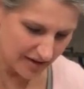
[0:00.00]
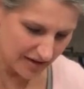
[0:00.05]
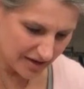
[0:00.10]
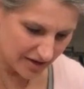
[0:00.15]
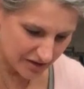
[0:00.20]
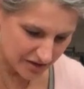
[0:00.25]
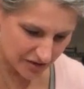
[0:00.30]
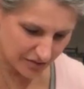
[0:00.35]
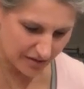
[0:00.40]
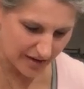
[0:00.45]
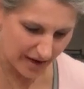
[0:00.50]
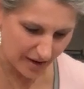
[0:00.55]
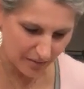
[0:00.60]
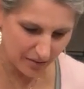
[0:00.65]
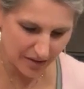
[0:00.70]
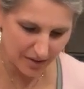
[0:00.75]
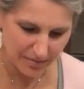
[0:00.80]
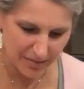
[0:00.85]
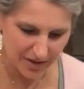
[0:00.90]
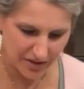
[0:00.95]
So now what
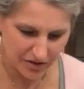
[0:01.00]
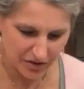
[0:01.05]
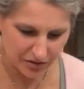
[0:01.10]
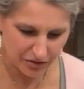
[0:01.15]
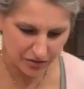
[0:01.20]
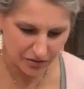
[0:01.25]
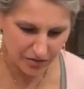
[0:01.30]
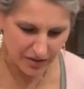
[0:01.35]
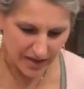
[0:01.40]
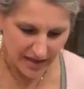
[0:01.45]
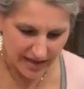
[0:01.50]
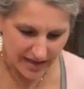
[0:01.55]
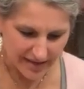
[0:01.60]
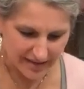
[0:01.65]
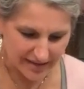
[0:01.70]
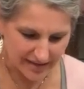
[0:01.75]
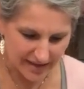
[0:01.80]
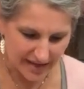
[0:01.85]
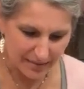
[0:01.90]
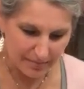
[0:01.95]
I'm gonna do
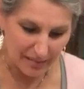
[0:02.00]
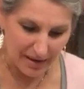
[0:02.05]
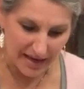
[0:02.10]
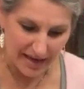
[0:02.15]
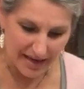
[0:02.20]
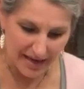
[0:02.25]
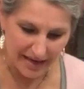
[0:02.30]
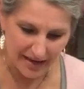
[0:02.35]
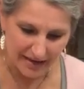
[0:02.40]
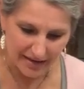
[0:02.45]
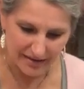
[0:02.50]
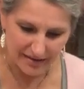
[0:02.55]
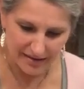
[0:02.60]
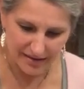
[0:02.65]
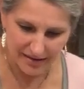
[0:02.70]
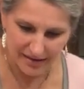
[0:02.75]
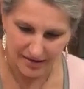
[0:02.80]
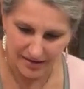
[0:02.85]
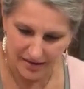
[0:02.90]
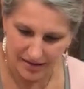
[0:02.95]
is take my
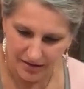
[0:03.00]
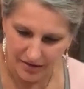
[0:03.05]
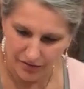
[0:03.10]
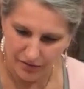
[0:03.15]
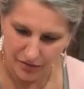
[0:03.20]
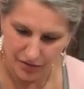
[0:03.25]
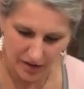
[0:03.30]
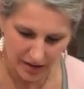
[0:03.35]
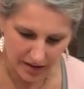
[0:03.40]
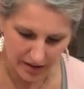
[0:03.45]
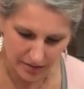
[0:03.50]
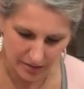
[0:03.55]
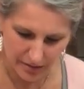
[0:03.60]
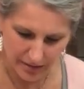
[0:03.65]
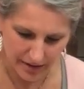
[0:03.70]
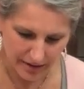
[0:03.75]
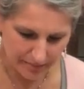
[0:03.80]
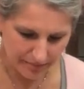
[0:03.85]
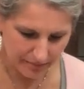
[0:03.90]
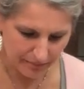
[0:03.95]
hands, get the fork out of the
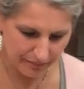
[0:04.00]
way,